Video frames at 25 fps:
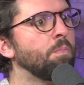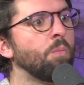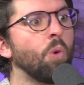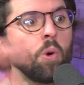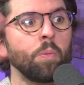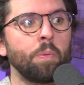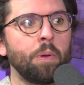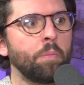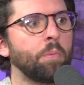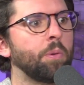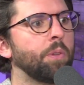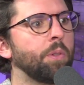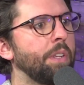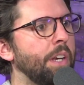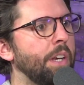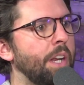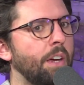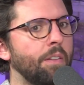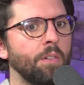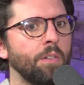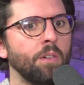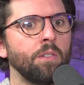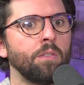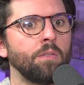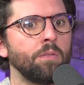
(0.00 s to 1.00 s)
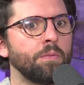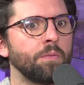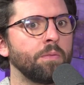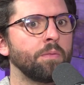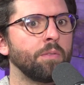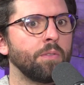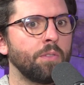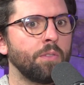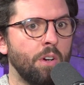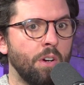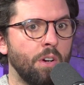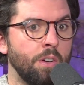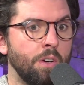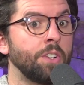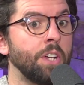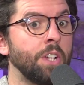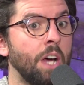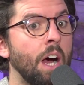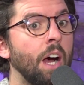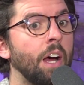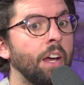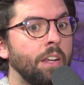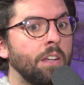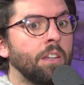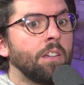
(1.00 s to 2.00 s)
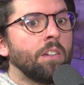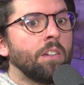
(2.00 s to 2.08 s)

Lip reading: people than ever are dying.